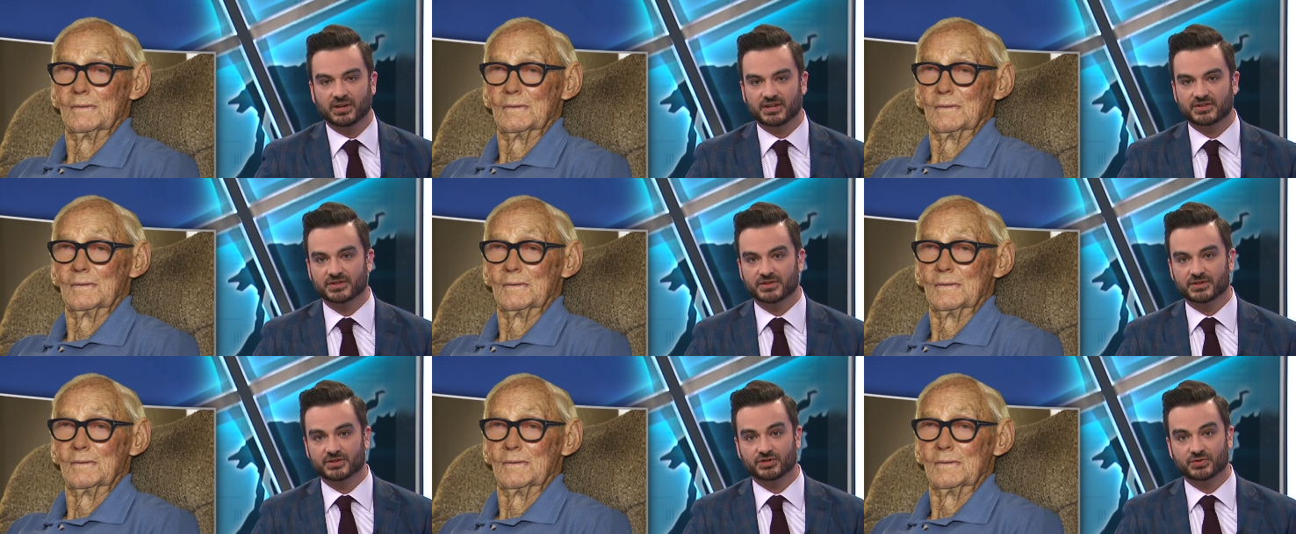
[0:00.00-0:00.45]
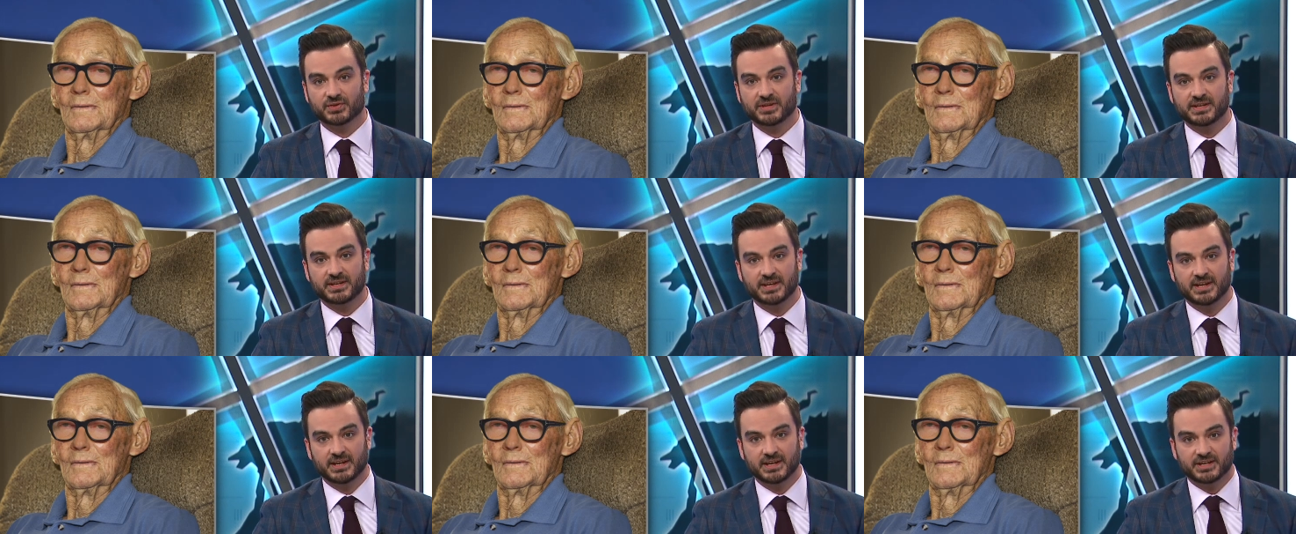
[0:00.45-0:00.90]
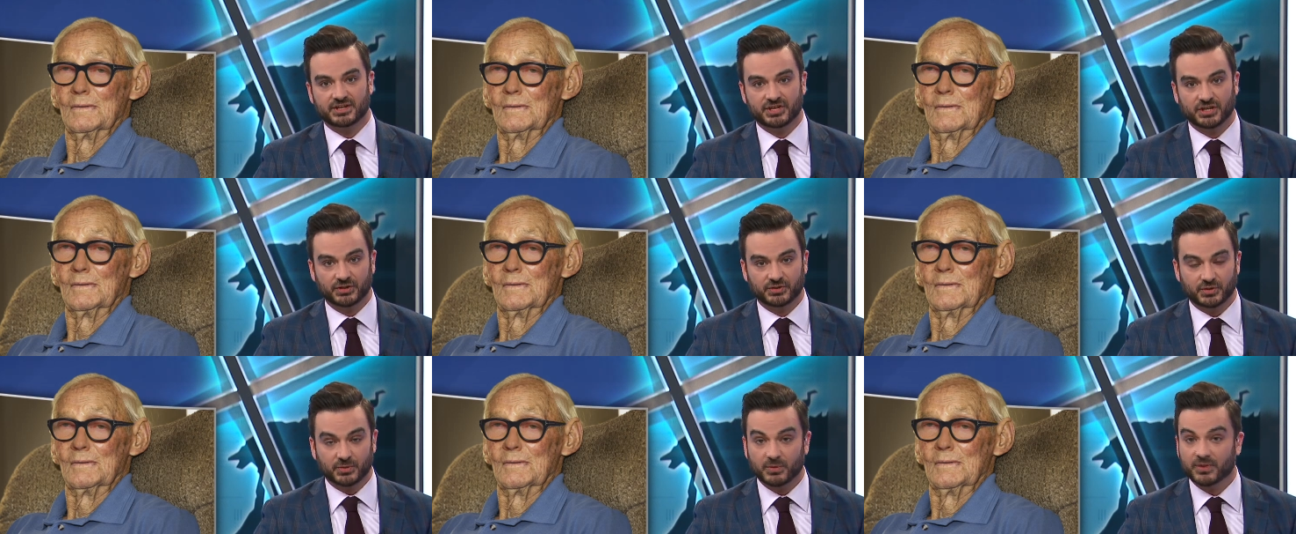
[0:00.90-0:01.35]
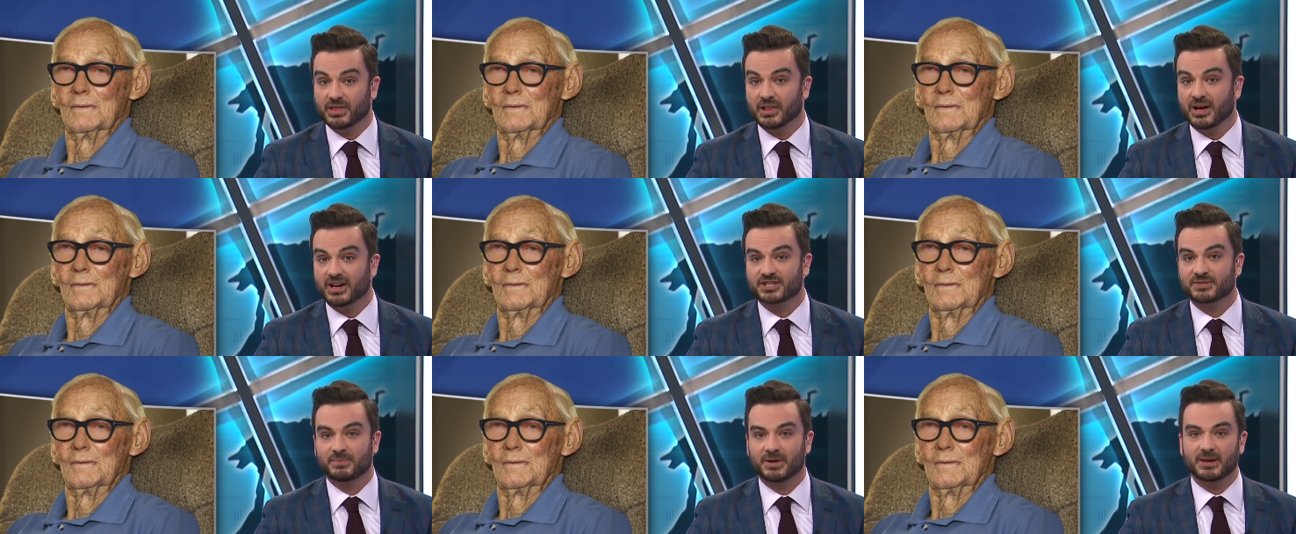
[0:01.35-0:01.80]
Speaker 1: crossing the street, children with
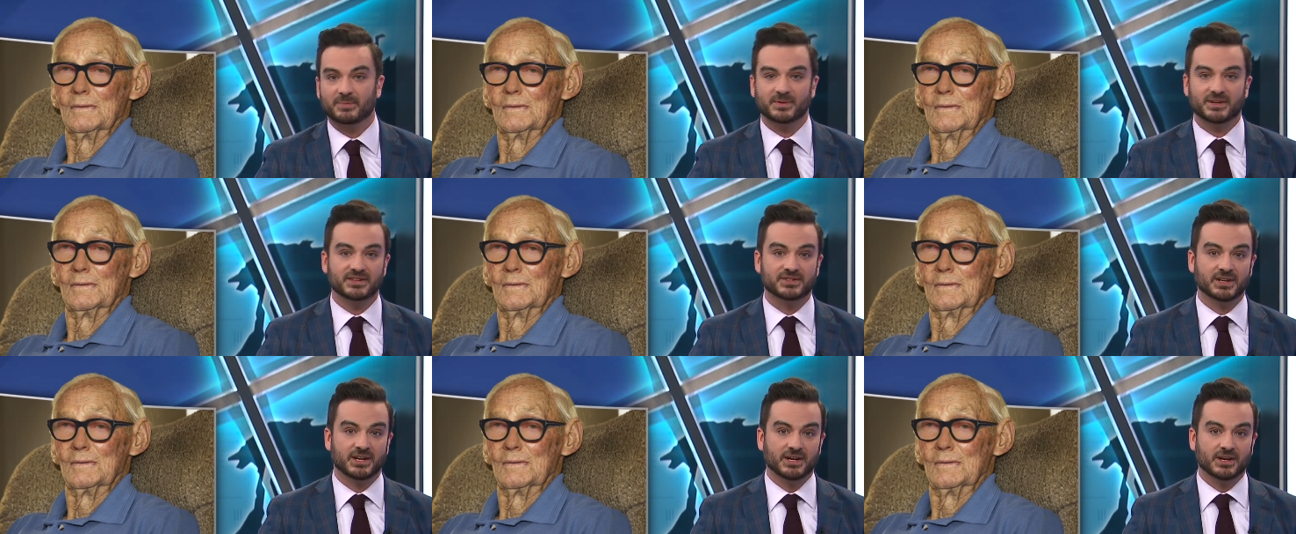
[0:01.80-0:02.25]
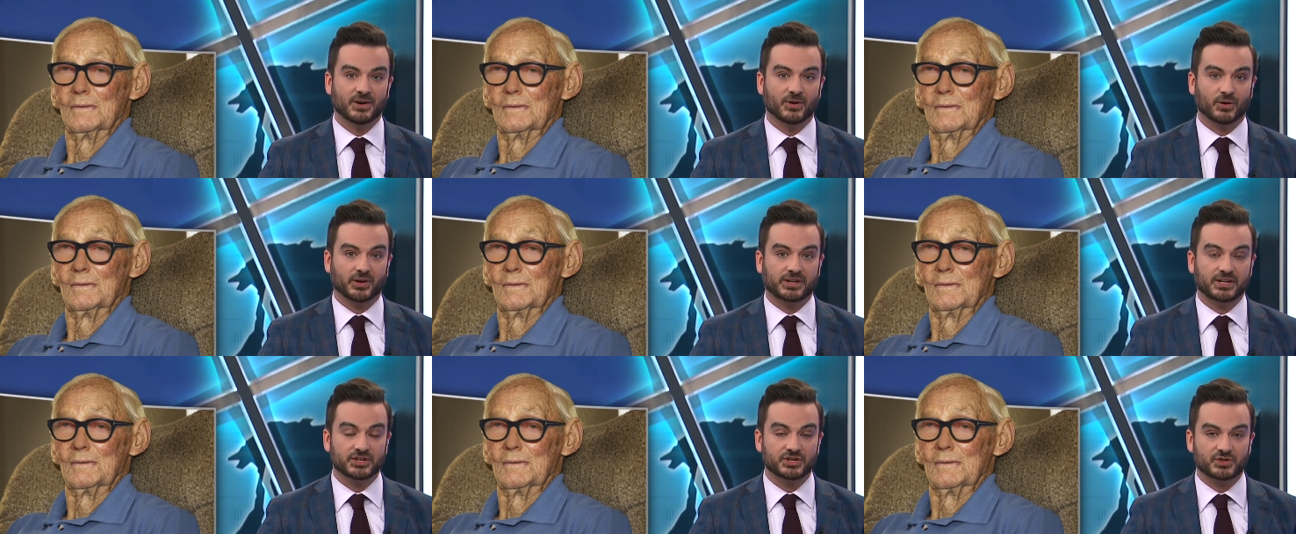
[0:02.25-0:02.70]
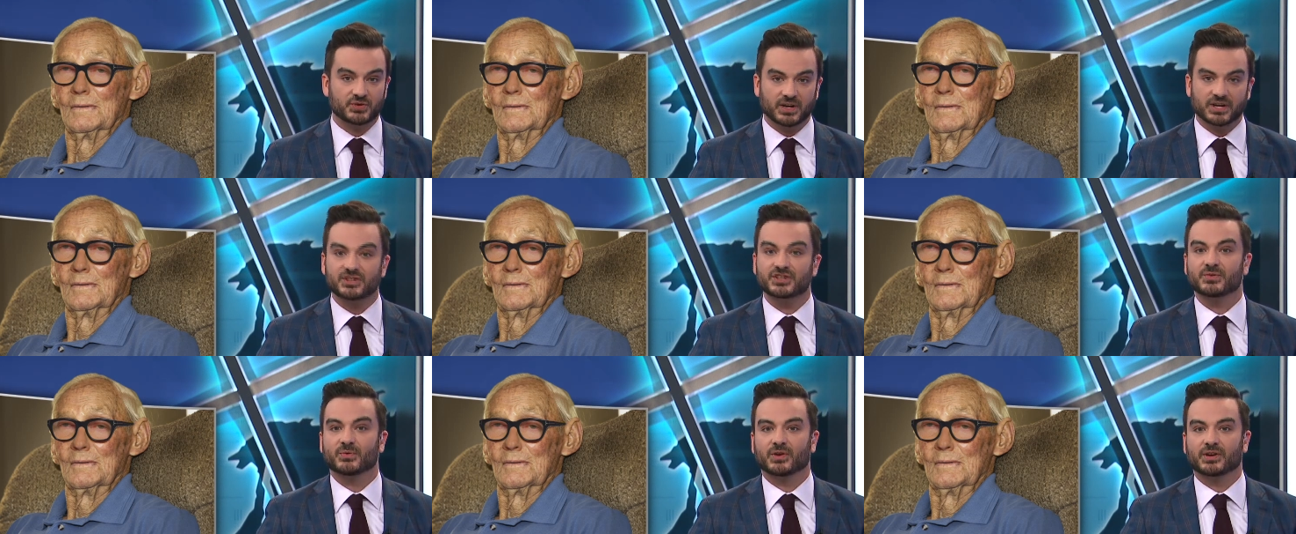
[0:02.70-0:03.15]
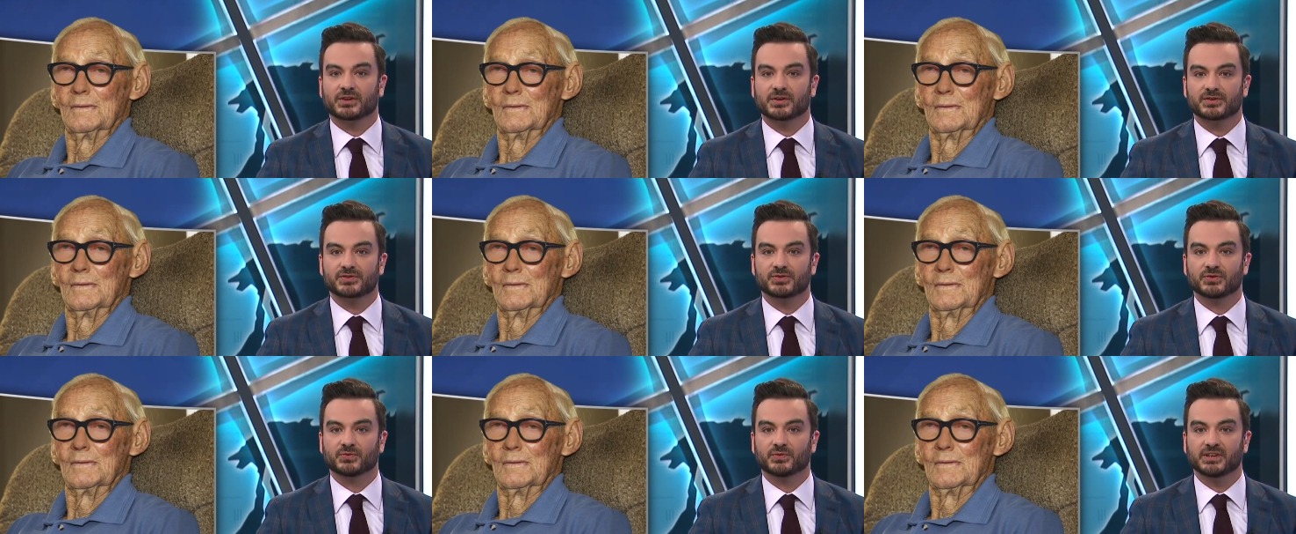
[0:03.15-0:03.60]
lost puppies, or construction
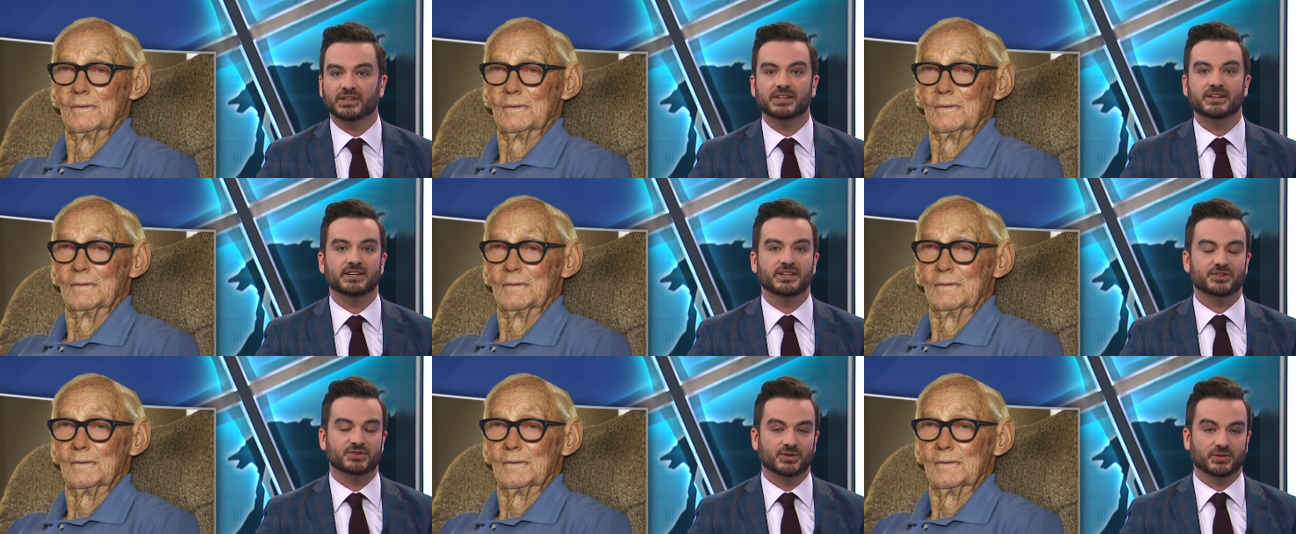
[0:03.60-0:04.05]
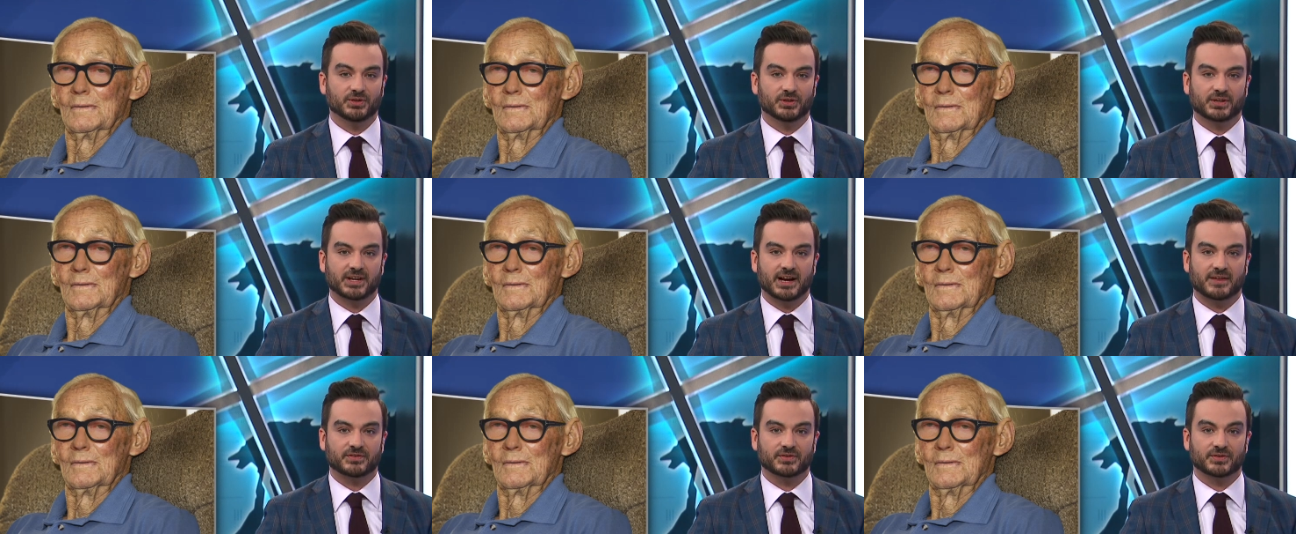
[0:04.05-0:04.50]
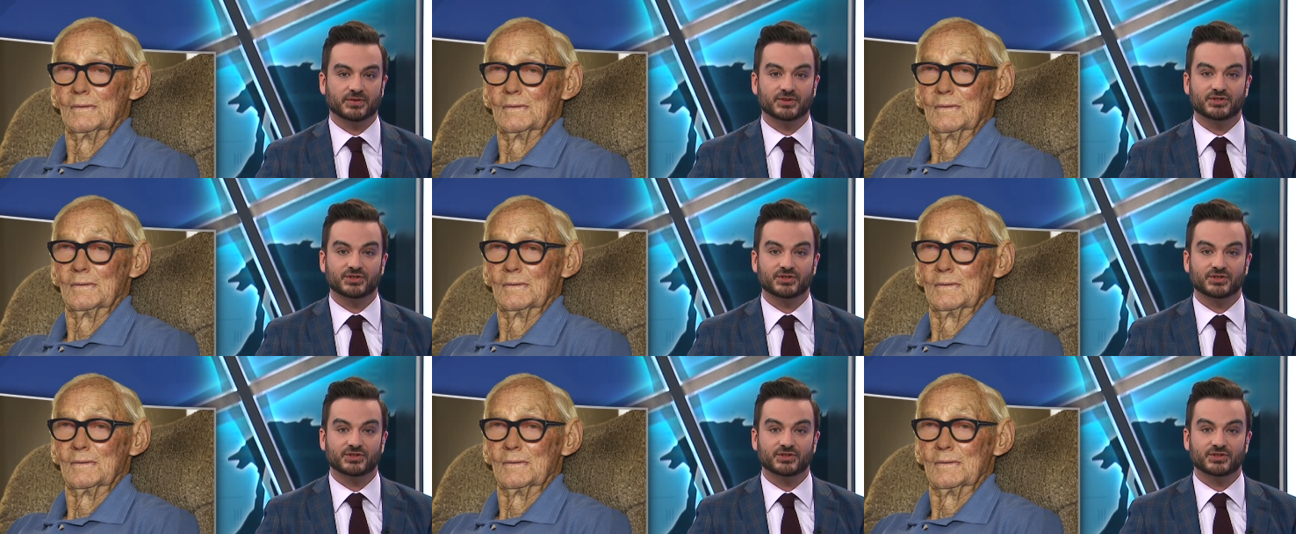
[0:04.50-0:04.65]
workers who really need you to look after